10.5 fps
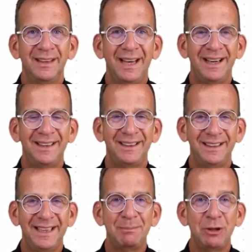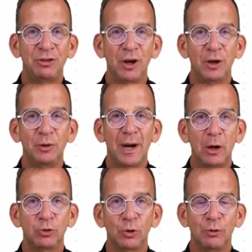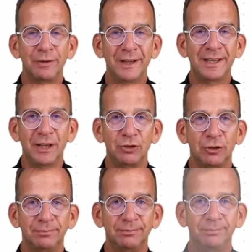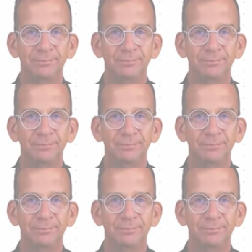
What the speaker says: Let me show you how to configure this.